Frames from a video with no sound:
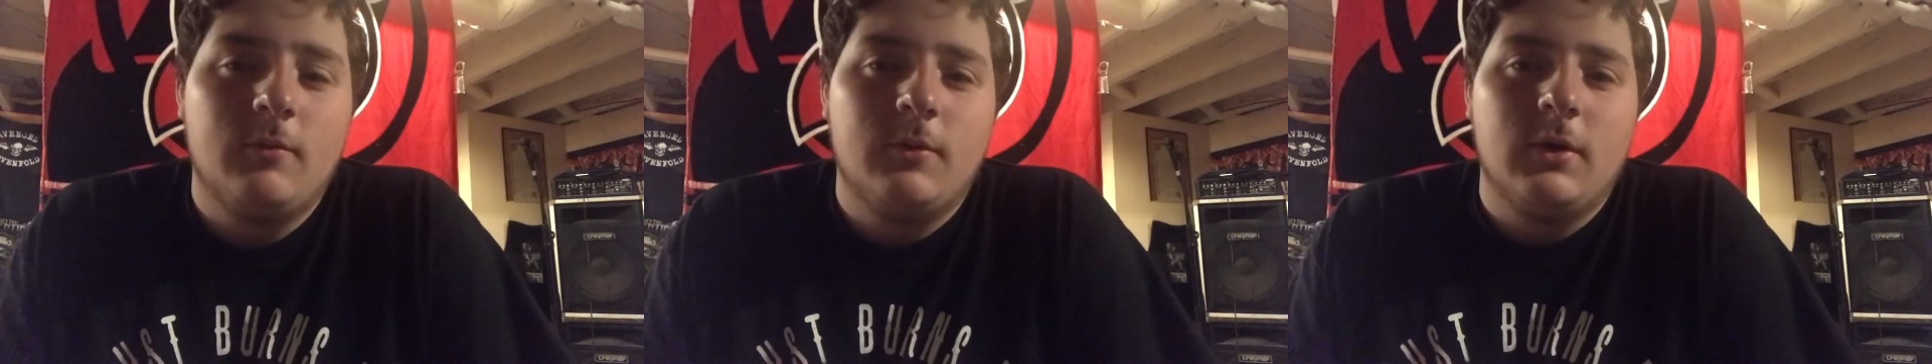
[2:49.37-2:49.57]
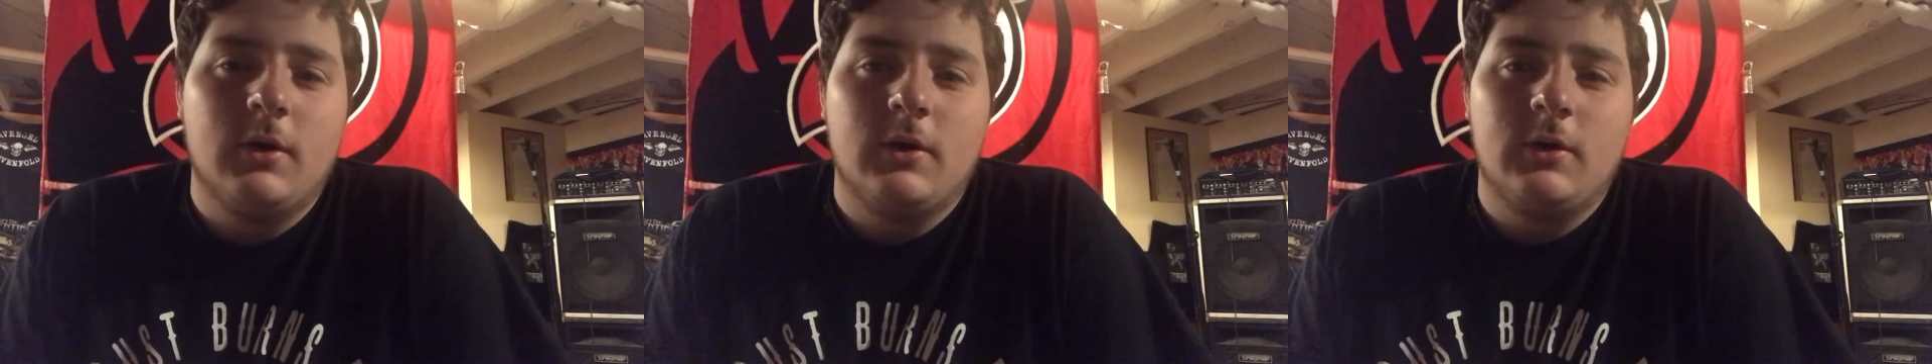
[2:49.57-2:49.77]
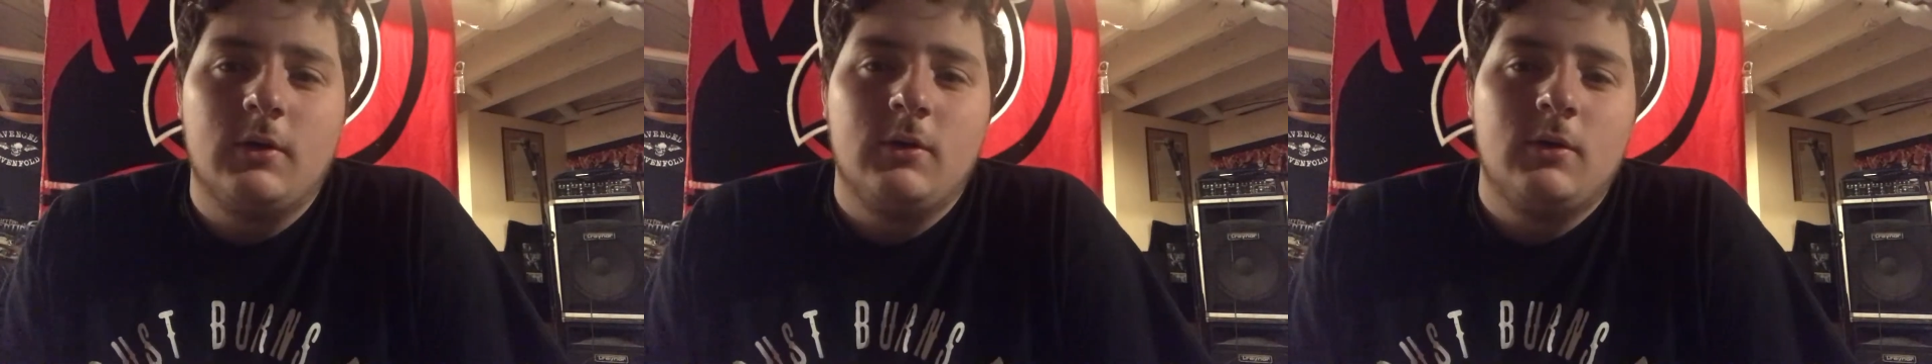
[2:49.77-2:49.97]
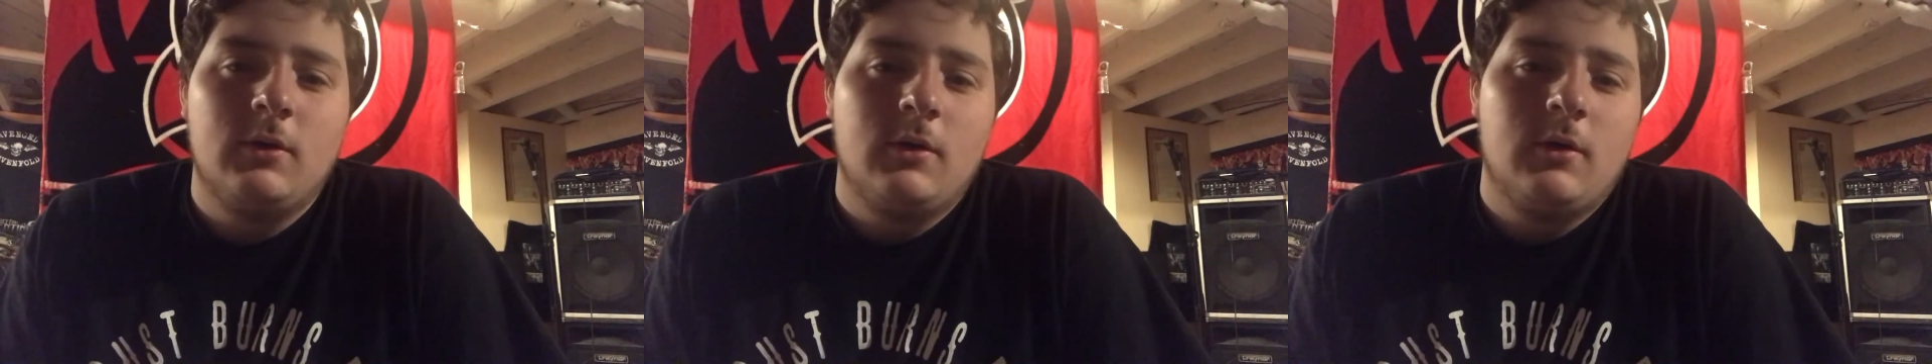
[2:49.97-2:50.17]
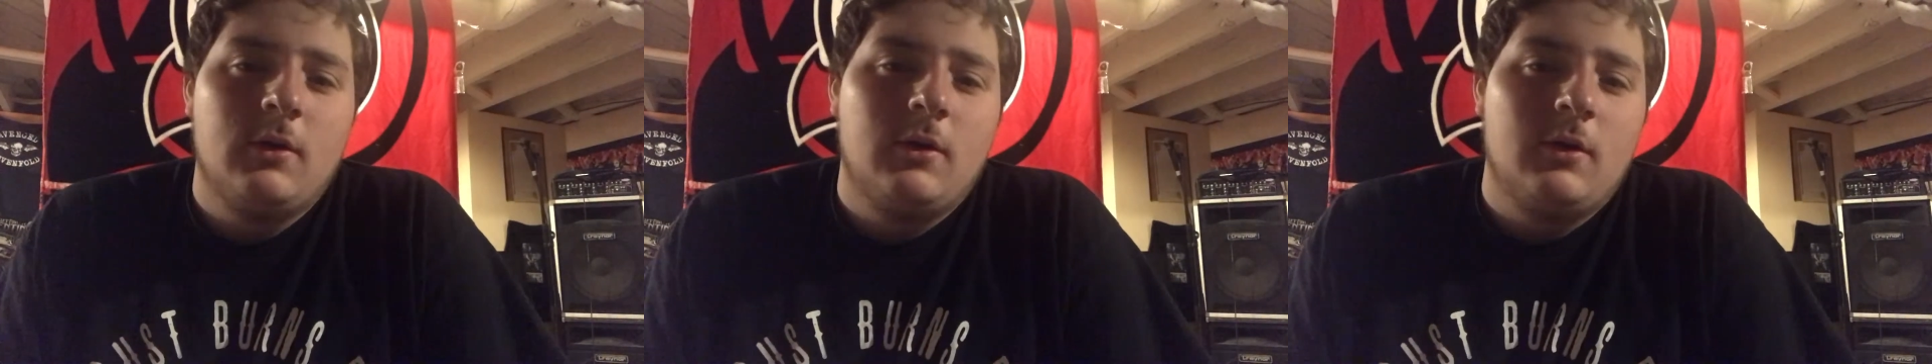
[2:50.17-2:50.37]
but
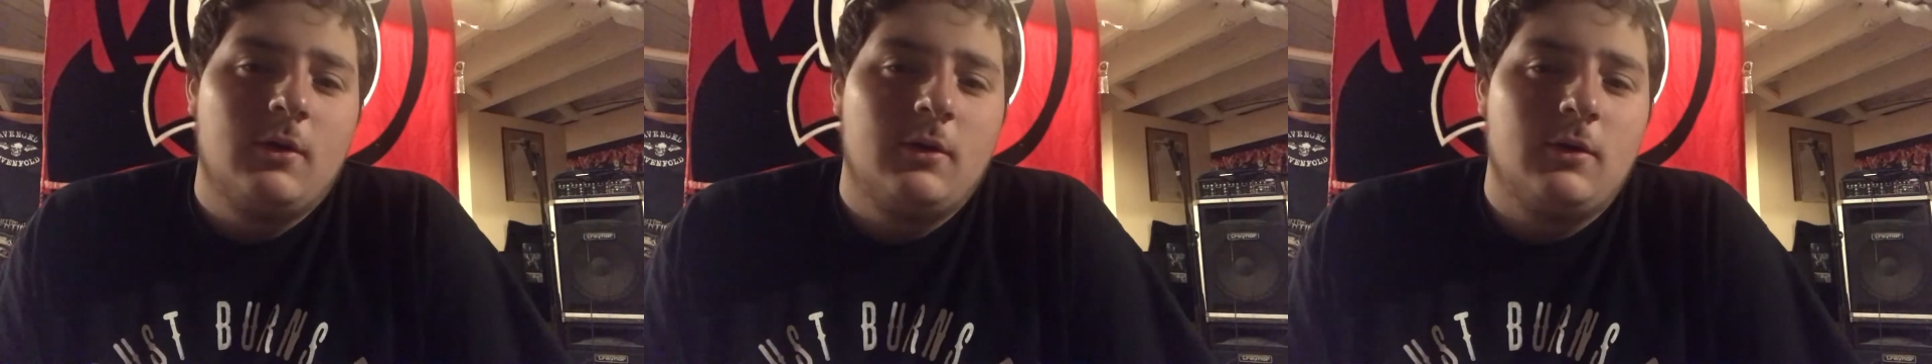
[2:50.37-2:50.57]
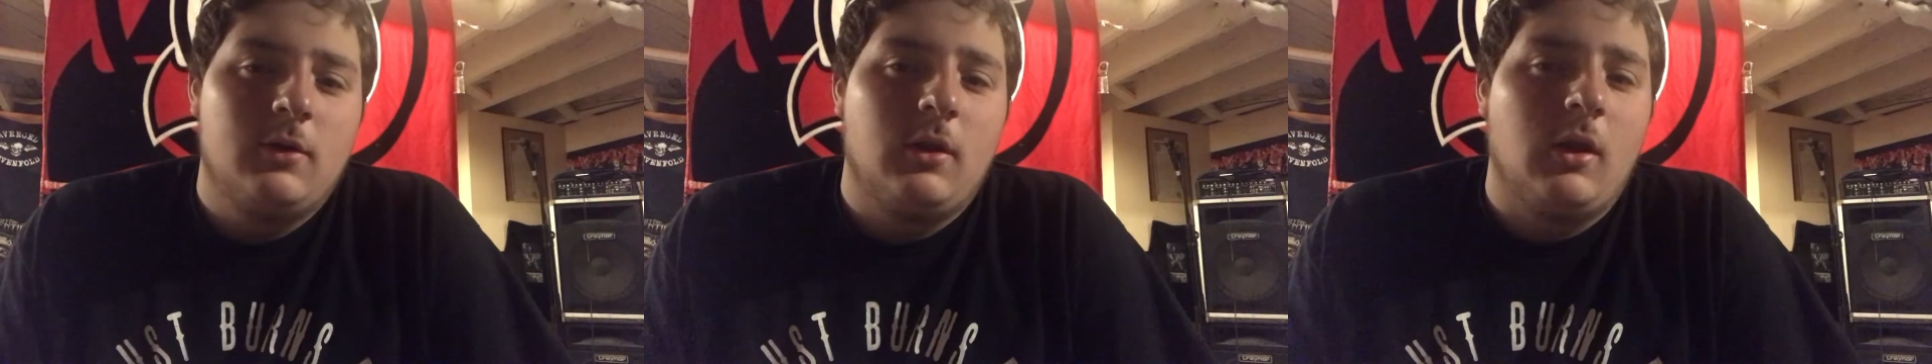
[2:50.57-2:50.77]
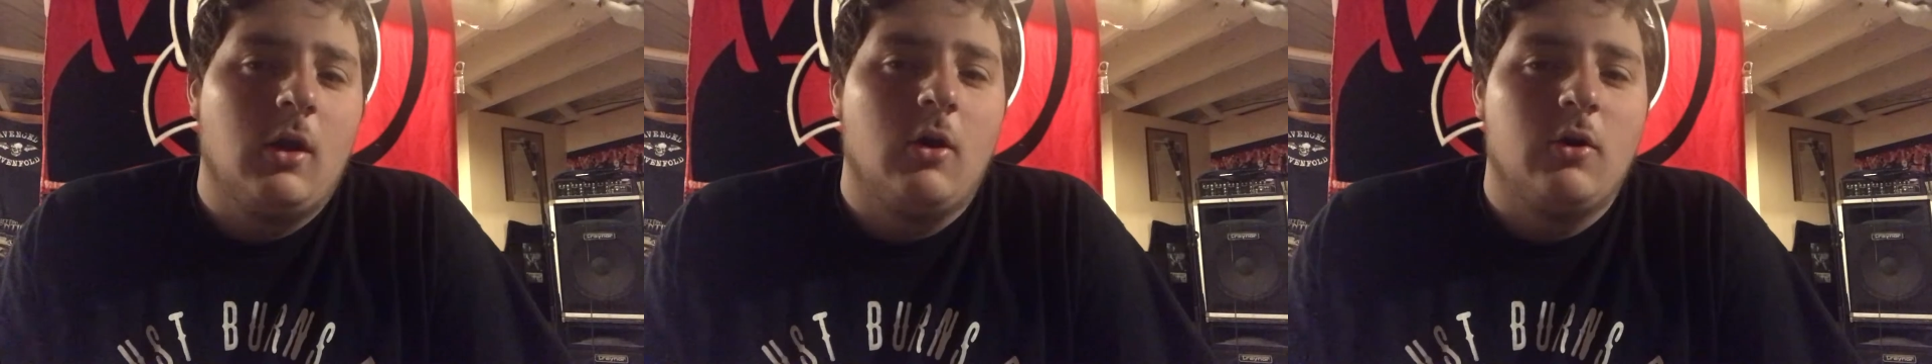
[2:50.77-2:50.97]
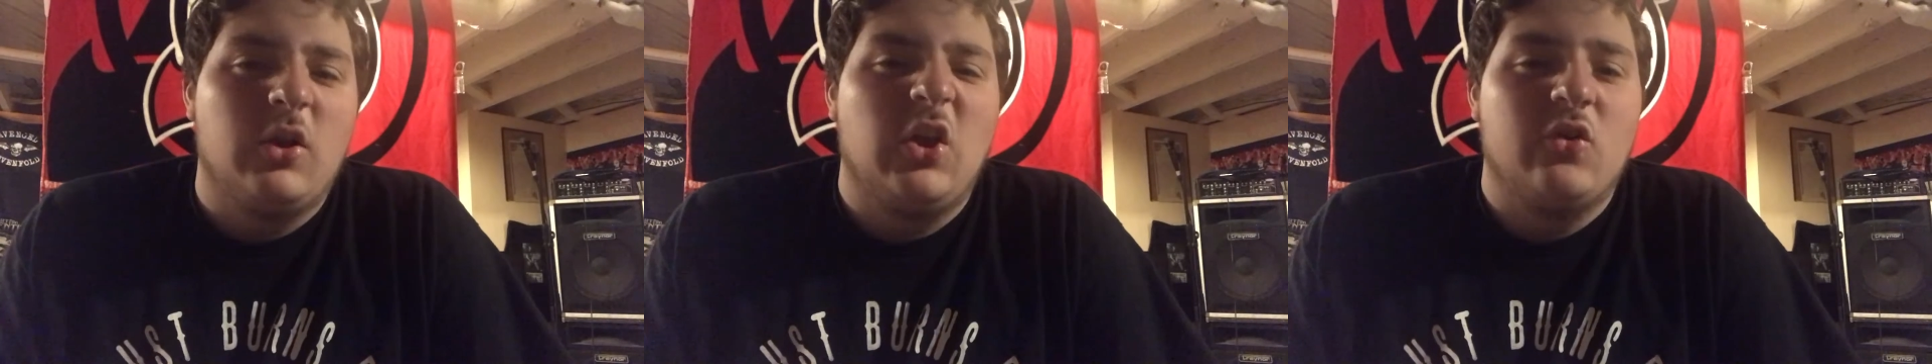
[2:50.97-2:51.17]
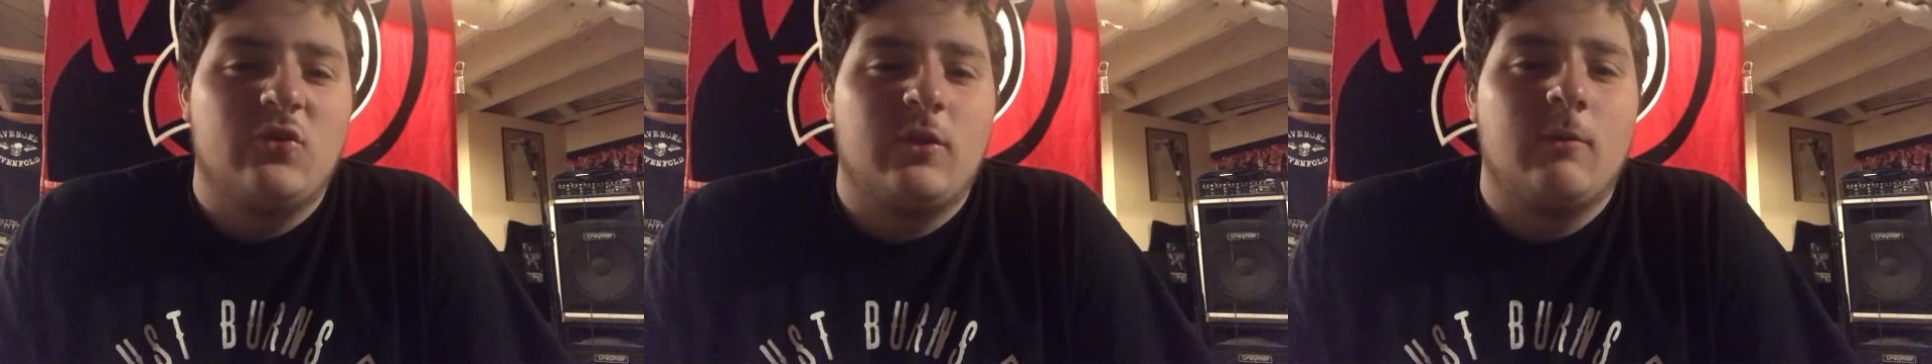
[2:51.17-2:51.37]

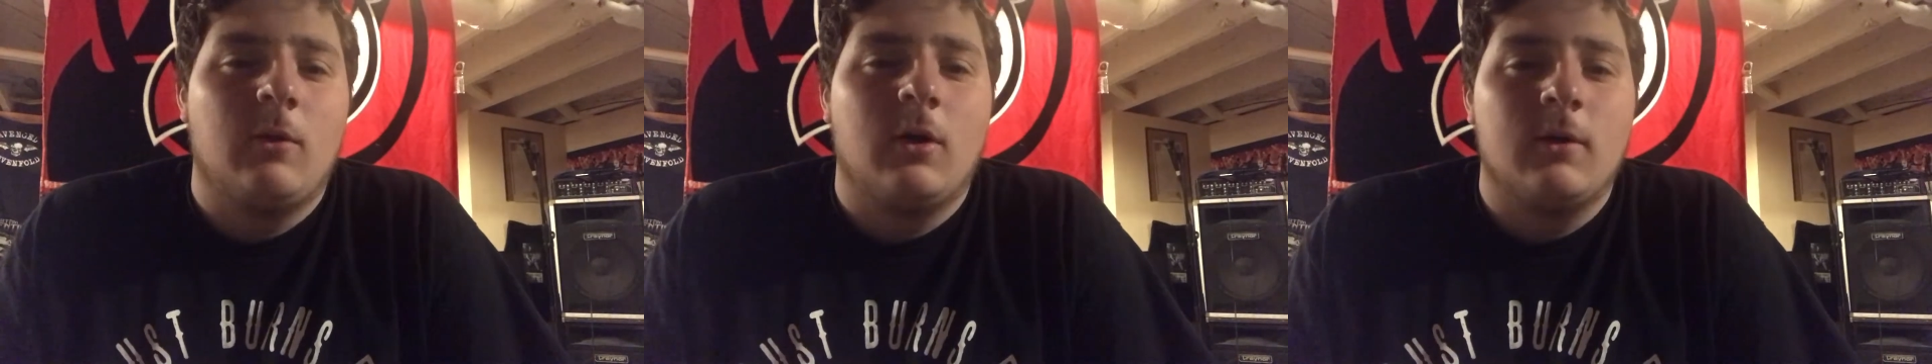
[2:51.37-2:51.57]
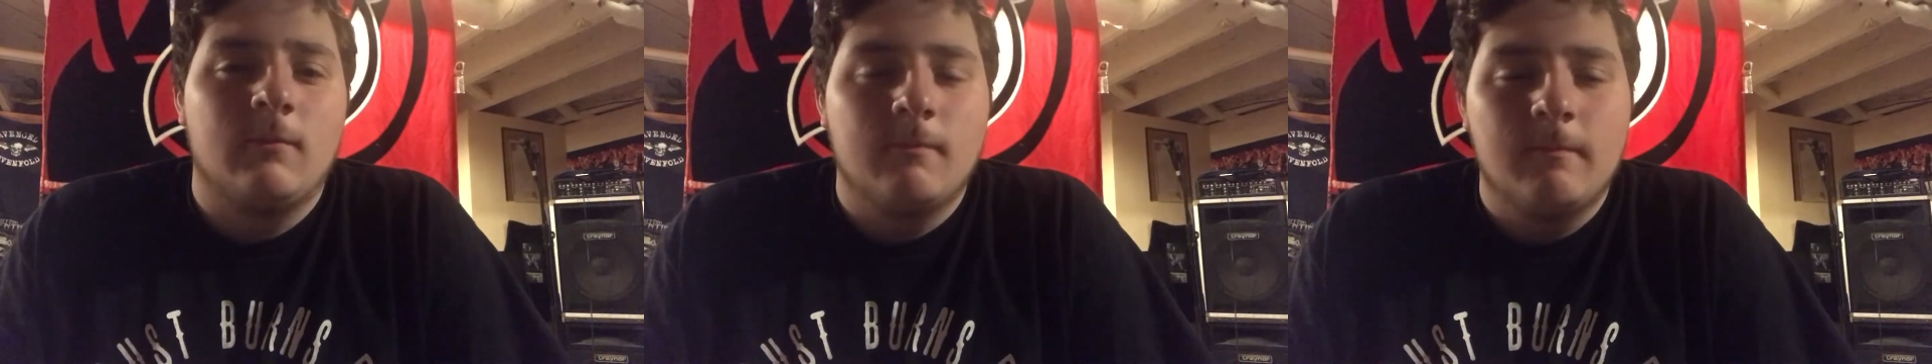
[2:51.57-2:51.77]
you'll see why.